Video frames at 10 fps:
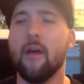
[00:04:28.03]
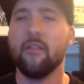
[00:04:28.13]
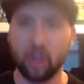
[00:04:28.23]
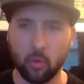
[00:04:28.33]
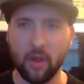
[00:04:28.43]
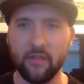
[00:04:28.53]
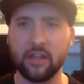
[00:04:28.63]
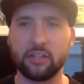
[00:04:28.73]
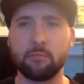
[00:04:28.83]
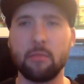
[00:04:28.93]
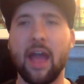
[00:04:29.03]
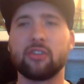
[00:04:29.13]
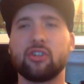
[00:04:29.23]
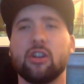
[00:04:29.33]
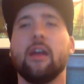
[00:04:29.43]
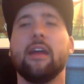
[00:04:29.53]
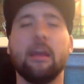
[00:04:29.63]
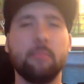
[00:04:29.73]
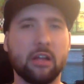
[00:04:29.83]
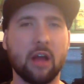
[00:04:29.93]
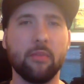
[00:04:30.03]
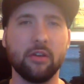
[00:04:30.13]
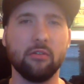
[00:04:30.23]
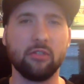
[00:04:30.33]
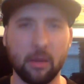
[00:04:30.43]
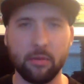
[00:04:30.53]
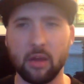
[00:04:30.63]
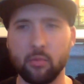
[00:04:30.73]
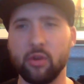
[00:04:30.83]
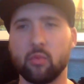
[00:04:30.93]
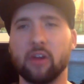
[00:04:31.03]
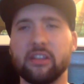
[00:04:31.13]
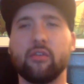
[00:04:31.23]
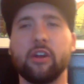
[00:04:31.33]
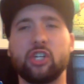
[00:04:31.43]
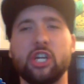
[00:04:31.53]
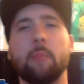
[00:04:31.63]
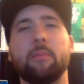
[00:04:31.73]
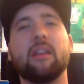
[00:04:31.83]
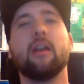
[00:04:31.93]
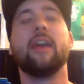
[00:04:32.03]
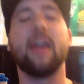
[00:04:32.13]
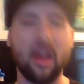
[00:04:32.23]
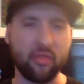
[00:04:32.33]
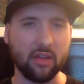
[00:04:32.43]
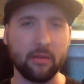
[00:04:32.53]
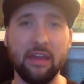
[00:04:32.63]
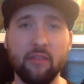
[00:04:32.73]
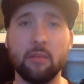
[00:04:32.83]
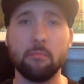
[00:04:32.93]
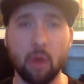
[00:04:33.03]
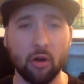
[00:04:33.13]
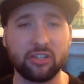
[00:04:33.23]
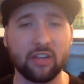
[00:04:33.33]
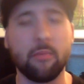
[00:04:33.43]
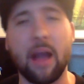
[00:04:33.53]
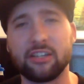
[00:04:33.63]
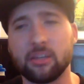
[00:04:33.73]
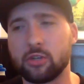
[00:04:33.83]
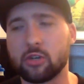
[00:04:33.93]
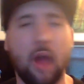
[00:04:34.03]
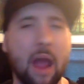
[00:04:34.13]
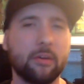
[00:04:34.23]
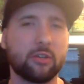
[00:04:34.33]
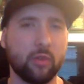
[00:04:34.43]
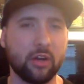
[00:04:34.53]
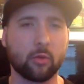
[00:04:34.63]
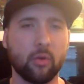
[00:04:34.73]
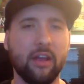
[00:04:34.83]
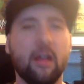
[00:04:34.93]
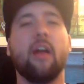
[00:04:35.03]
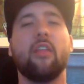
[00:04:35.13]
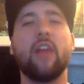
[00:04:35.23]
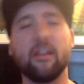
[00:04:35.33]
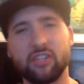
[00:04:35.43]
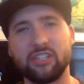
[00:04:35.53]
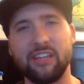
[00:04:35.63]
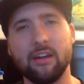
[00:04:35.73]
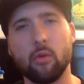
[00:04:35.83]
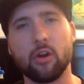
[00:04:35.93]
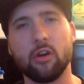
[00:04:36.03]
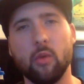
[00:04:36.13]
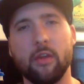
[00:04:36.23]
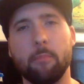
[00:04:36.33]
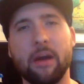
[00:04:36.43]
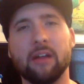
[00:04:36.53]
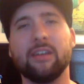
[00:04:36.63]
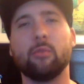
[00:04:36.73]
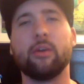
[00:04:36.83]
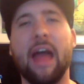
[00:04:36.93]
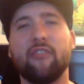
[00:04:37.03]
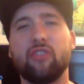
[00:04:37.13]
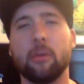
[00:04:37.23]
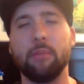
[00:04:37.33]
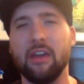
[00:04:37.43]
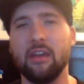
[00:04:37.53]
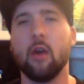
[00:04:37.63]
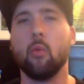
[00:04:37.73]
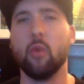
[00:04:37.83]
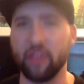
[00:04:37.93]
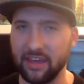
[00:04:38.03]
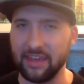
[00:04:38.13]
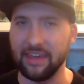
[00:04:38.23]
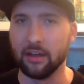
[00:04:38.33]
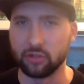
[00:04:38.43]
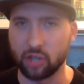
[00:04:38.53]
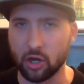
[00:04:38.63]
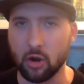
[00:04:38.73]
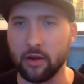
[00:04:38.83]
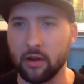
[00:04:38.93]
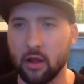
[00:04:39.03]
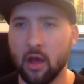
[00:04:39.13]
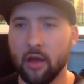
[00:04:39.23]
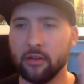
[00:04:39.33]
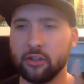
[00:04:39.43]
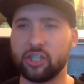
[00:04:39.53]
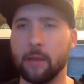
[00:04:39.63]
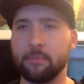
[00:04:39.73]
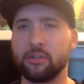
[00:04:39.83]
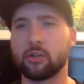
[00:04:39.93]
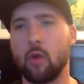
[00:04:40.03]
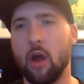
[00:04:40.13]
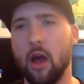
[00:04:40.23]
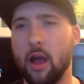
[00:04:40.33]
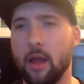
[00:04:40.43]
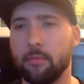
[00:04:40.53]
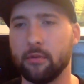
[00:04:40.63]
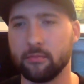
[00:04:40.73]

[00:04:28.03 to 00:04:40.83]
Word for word: to win this match and become the new WWE World Heavyweight Champion. And I think even most of my subscribers would agree that if Cena were to win the belt, it would have to be with a heel turn. Subscribe.